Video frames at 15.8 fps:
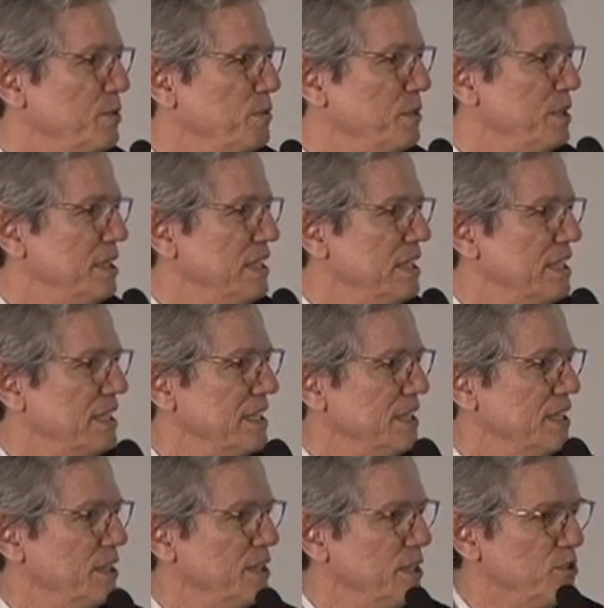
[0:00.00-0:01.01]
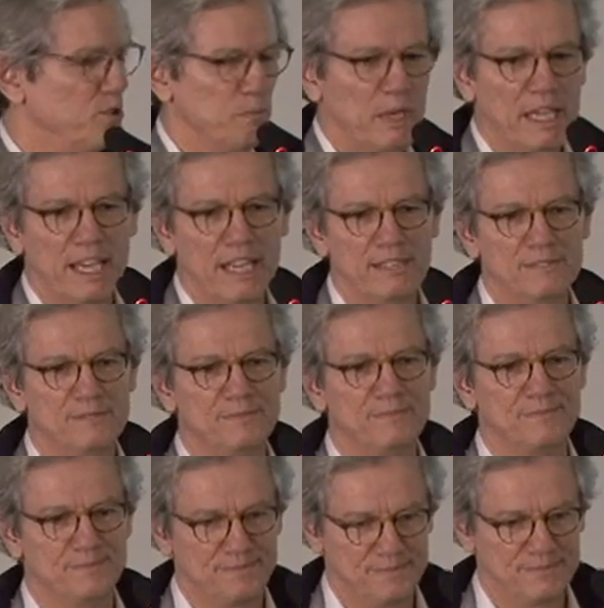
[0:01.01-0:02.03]
that you may have.
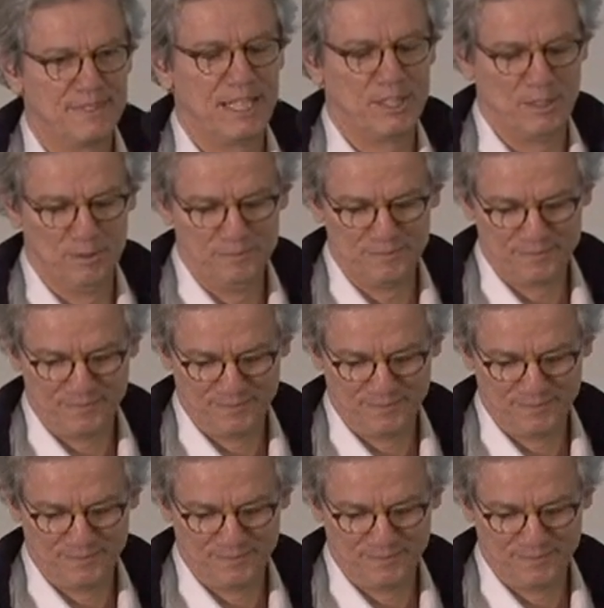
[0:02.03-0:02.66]
Thank you.